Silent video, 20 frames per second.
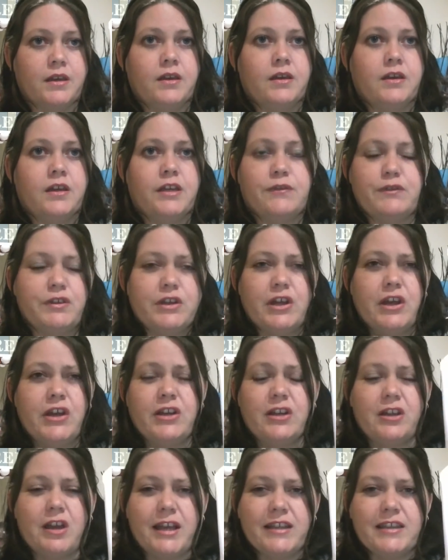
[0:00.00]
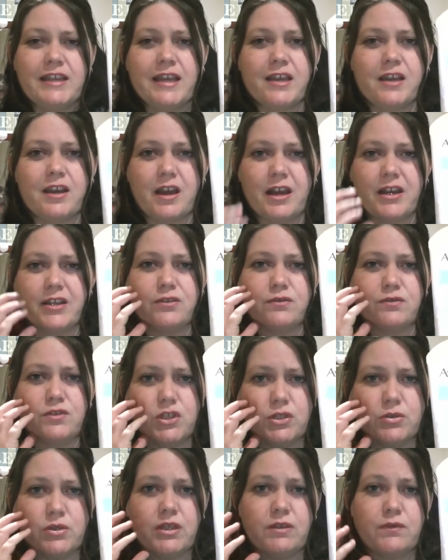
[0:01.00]
If you don't like that kind of
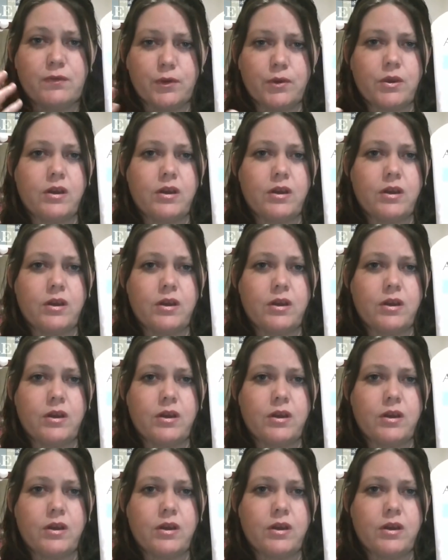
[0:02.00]
dewy for